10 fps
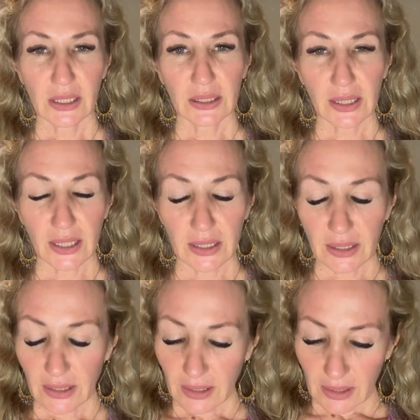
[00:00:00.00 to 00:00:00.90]
Like,
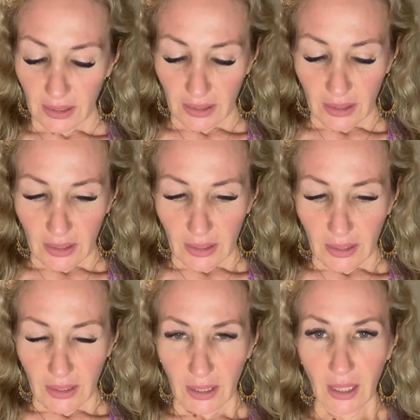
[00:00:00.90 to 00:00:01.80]

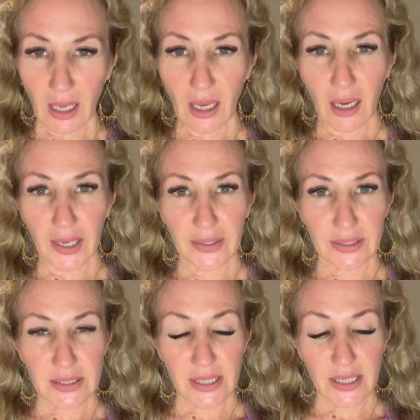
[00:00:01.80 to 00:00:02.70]
you
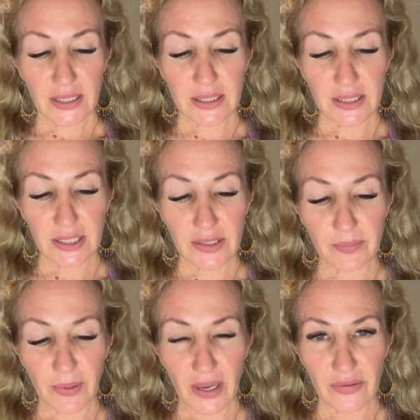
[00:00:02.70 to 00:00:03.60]
can take a
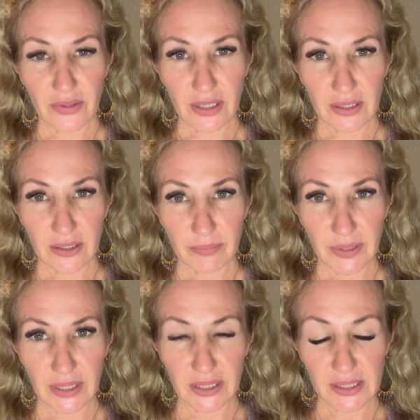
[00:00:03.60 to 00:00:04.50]
deep breath in and a
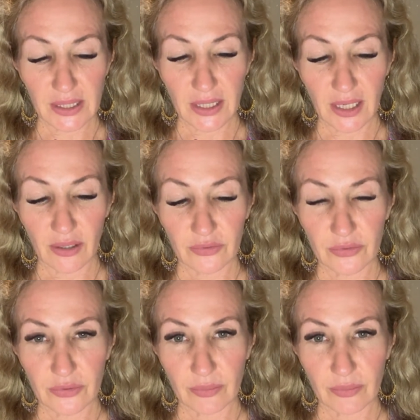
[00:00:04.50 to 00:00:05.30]
big sigh out through the